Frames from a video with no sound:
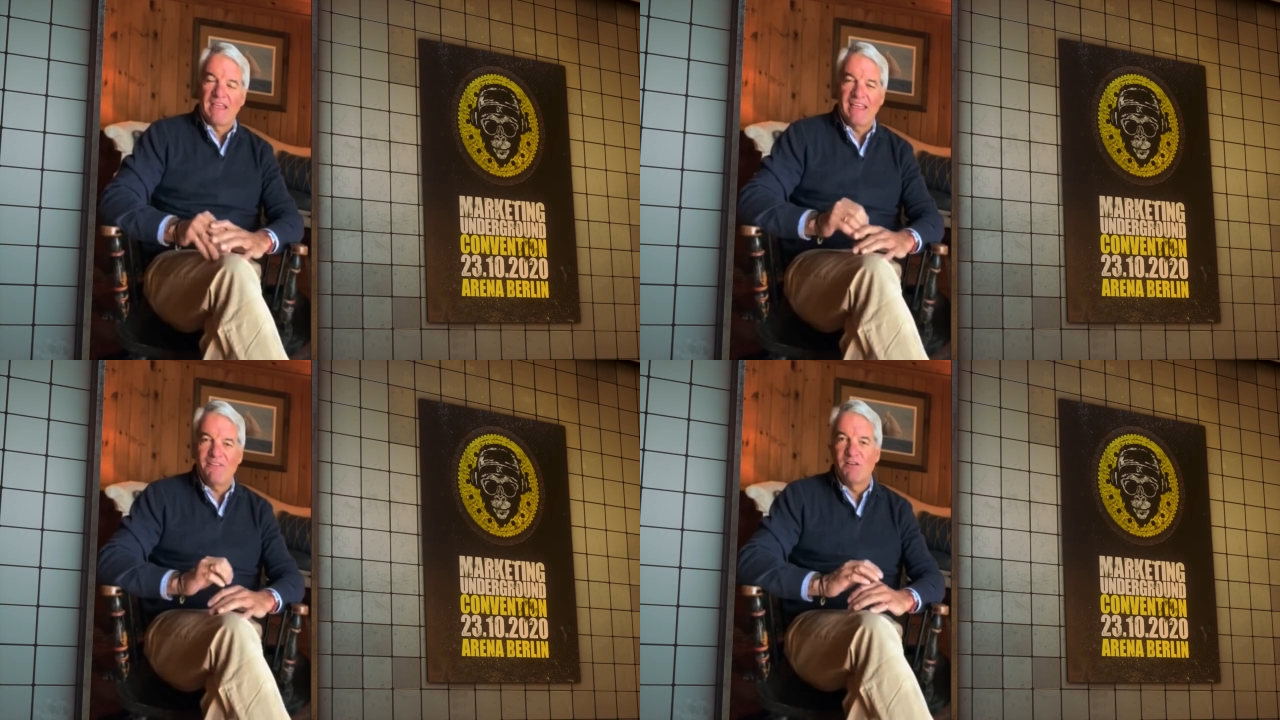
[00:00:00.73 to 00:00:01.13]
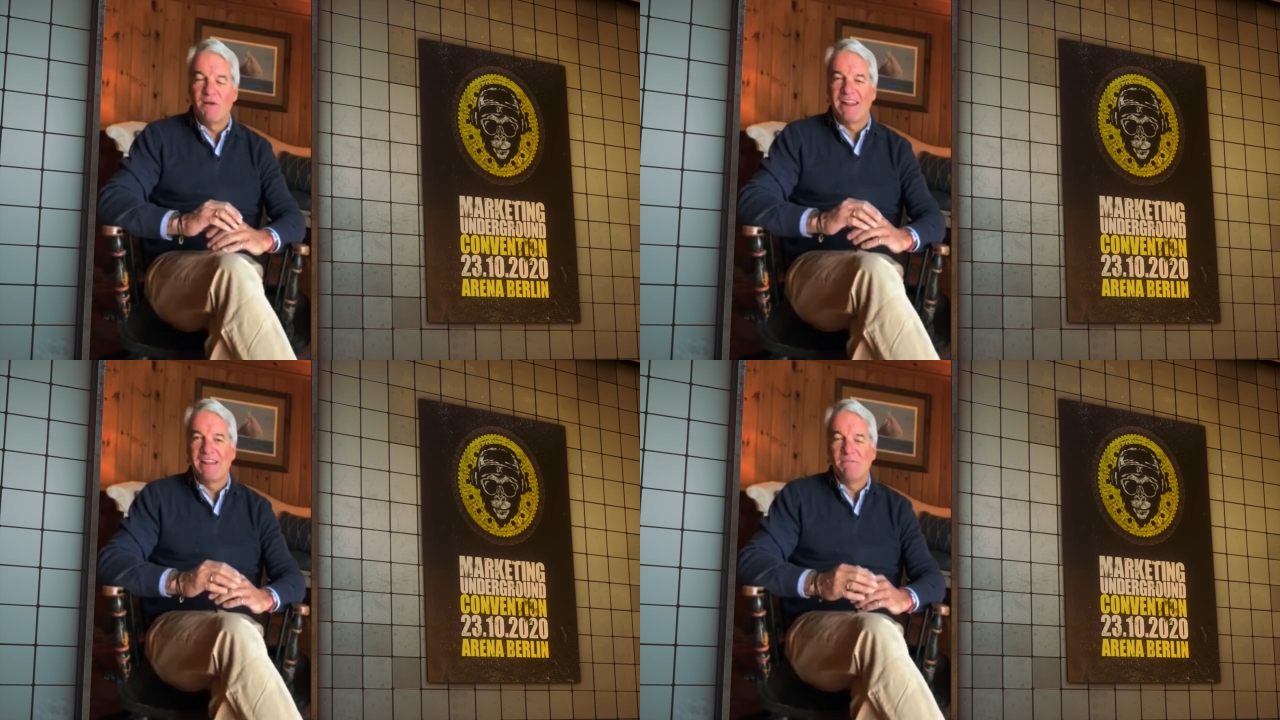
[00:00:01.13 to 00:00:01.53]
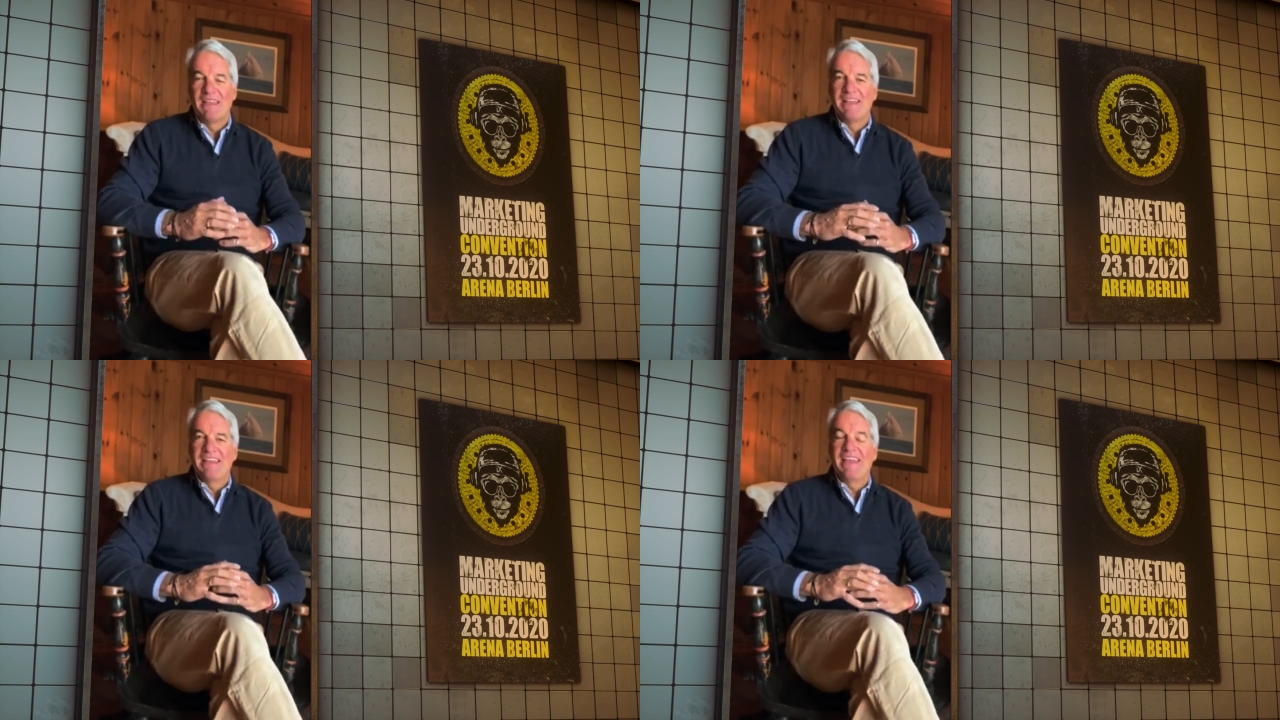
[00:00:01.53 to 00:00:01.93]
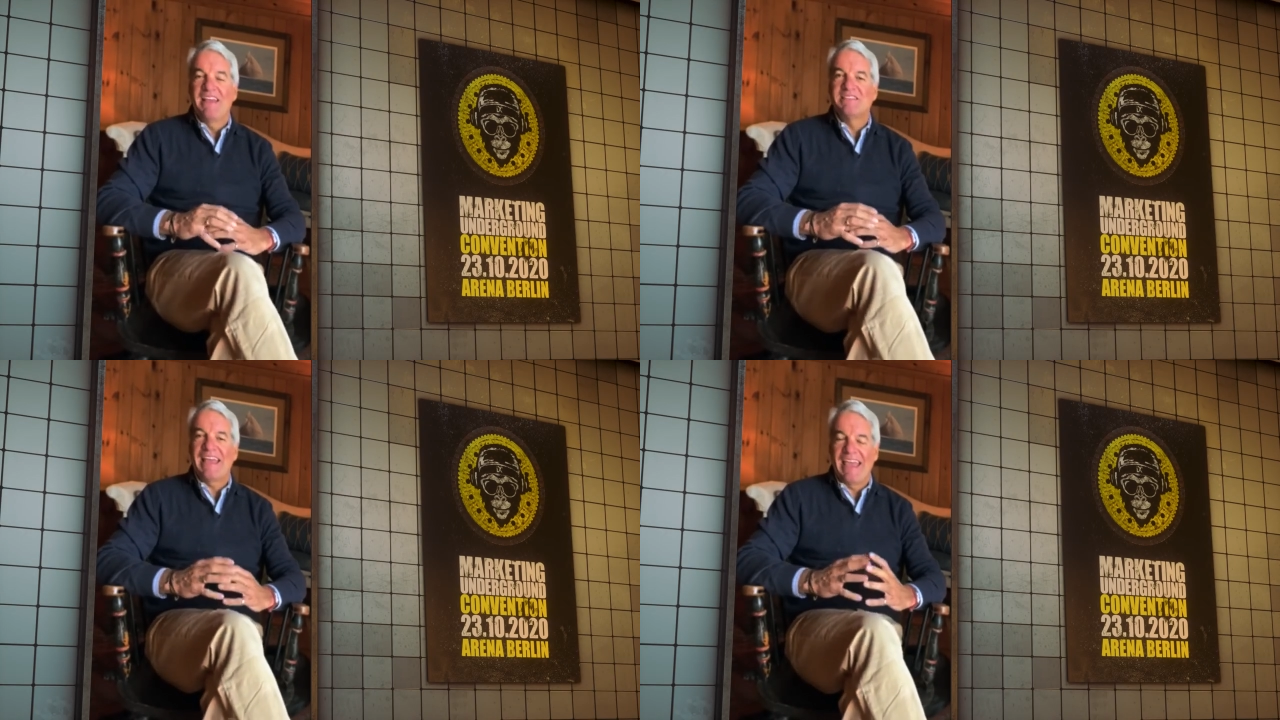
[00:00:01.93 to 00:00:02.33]
Hey everybody,
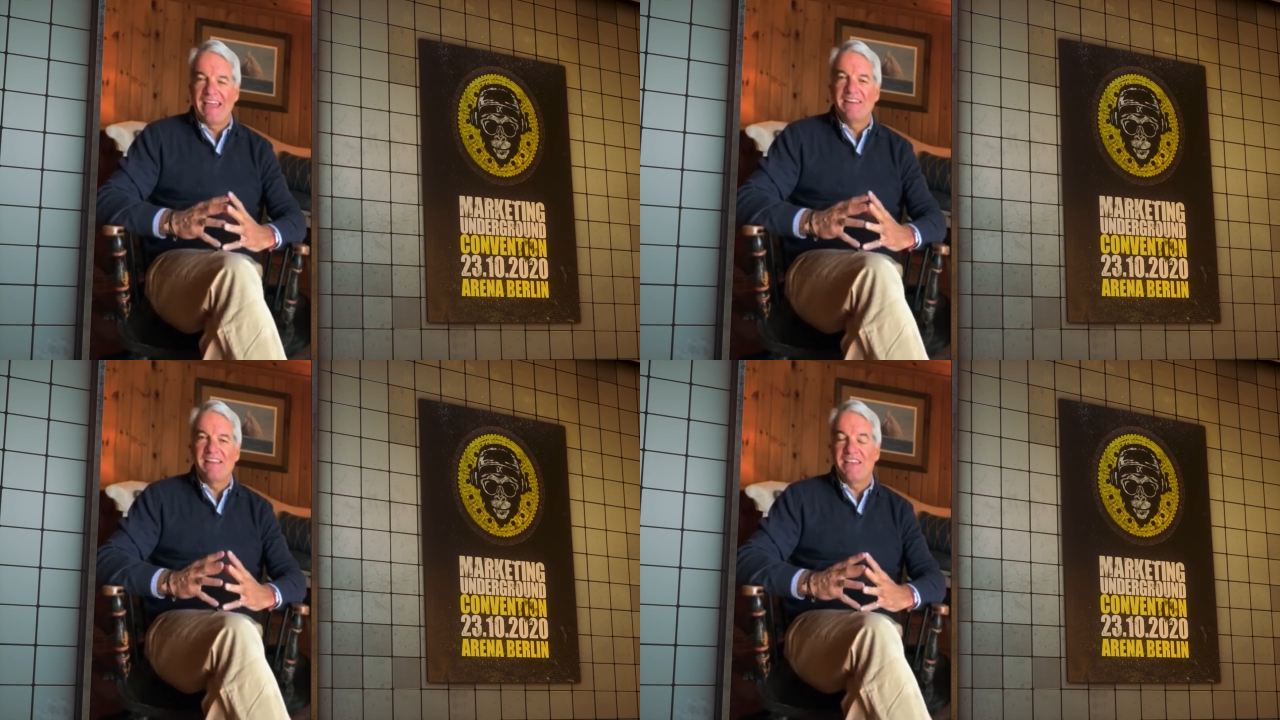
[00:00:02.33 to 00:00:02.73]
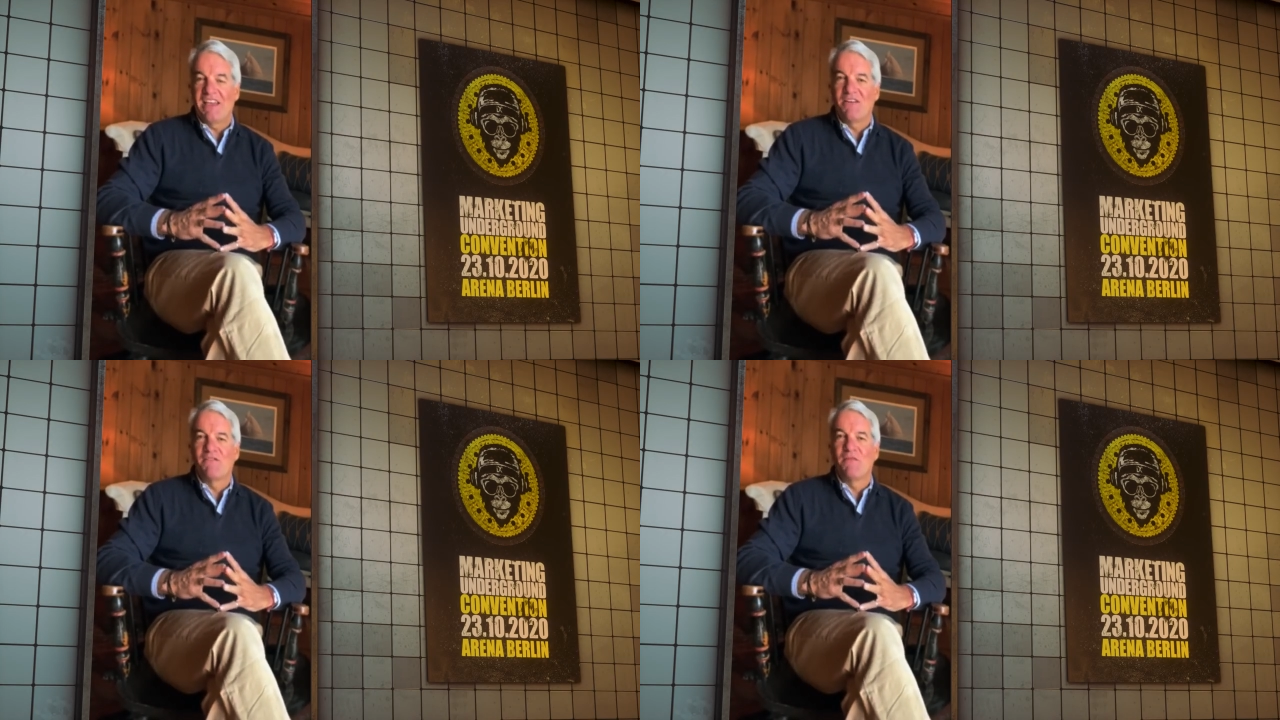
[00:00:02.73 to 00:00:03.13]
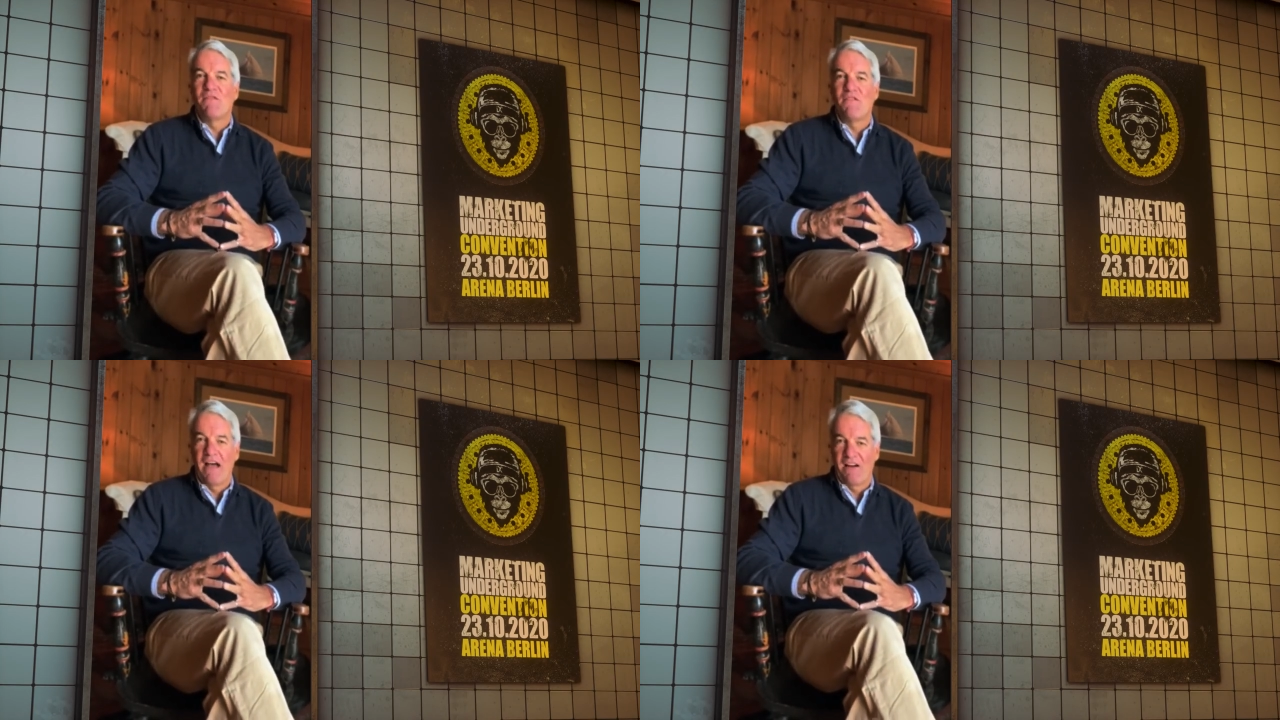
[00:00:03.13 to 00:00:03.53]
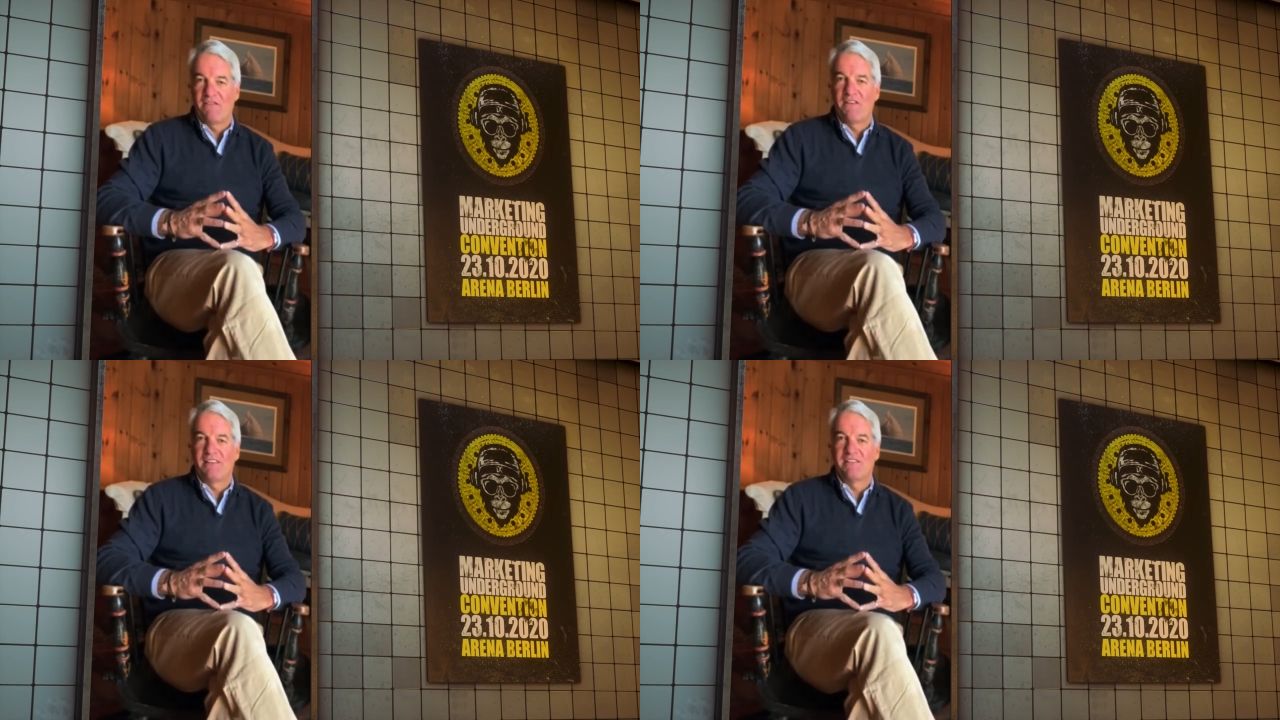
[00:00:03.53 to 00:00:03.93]
it's Andy King from the Fyre
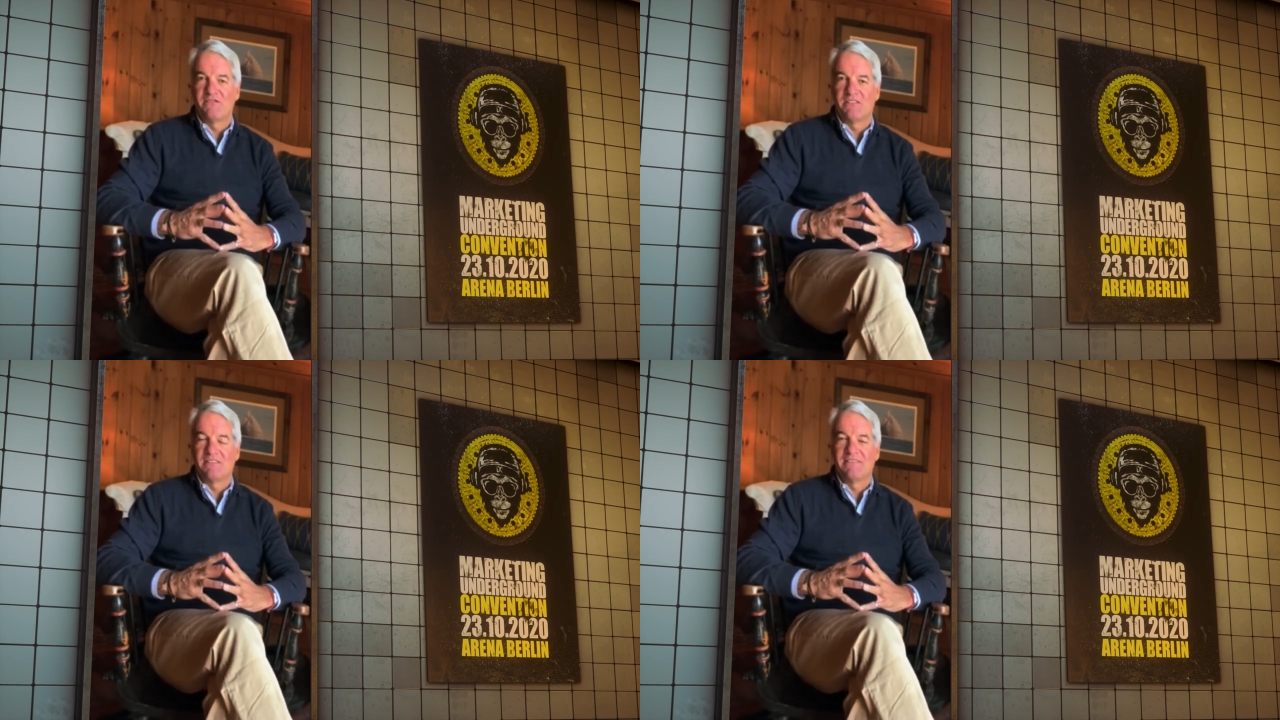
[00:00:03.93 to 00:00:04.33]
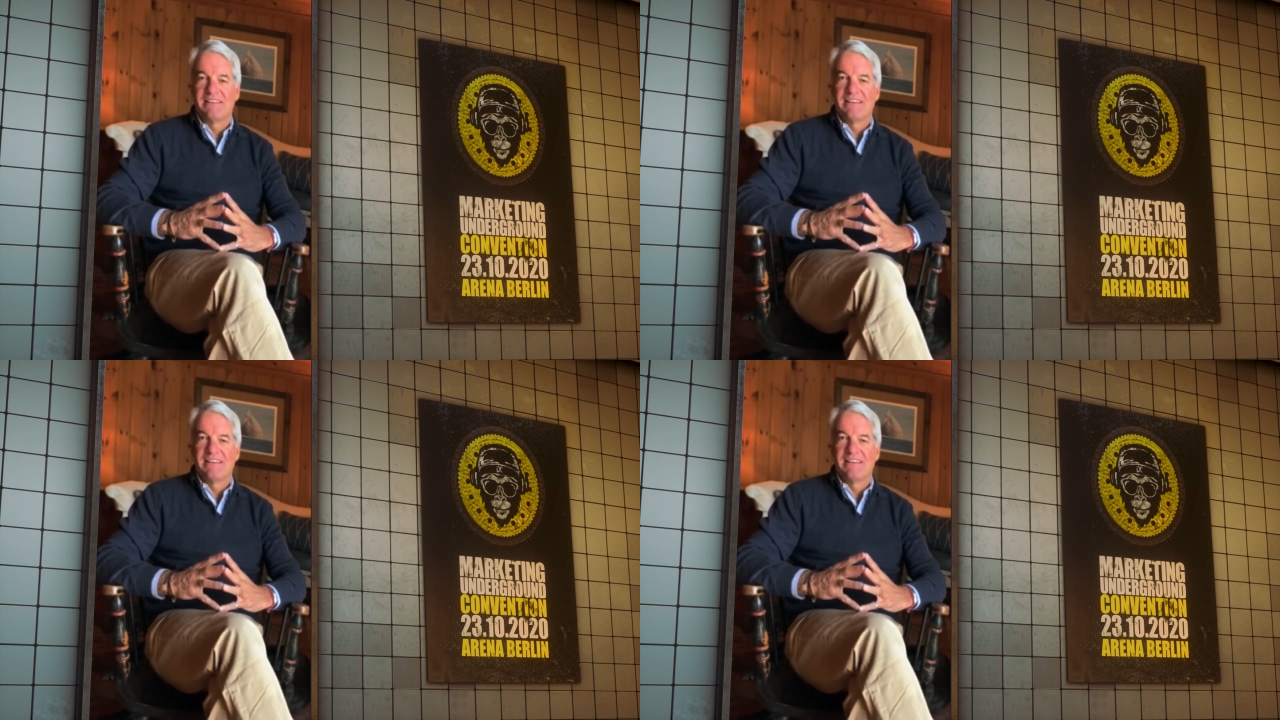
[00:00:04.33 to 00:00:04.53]
Festival,